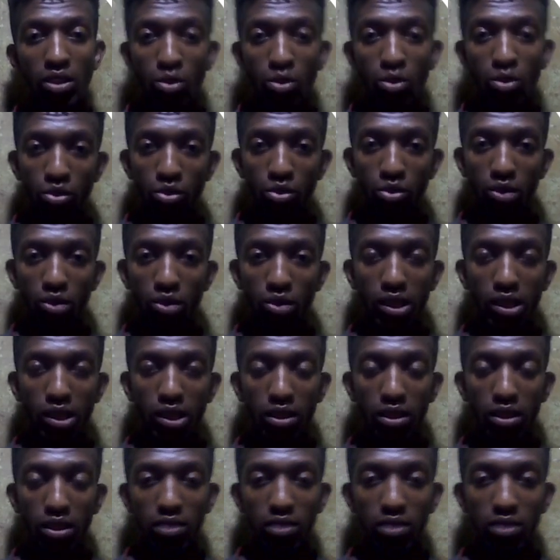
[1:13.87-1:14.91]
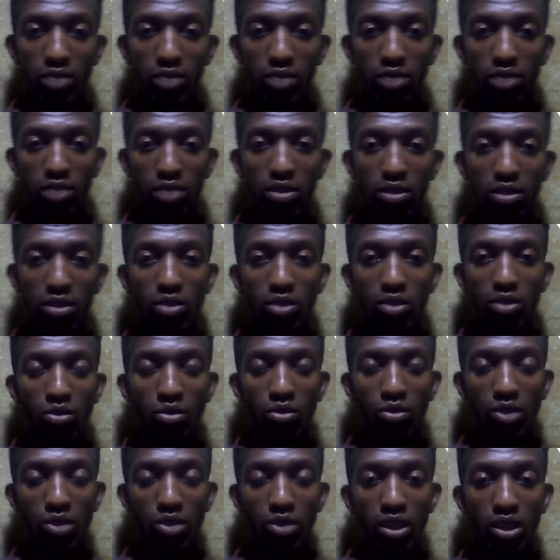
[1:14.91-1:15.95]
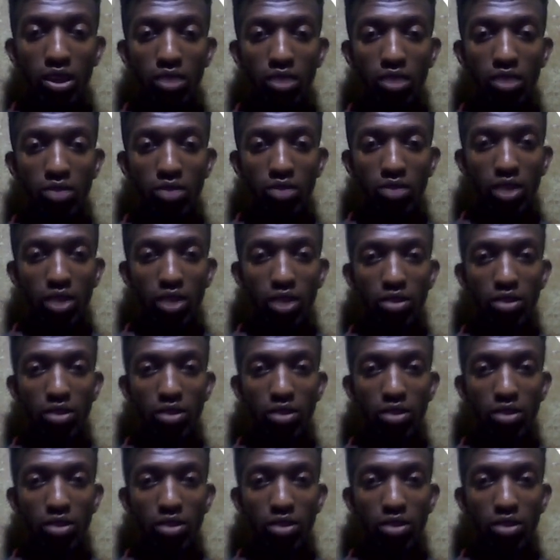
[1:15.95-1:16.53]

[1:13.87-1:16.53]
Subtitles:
to maybe to the downside.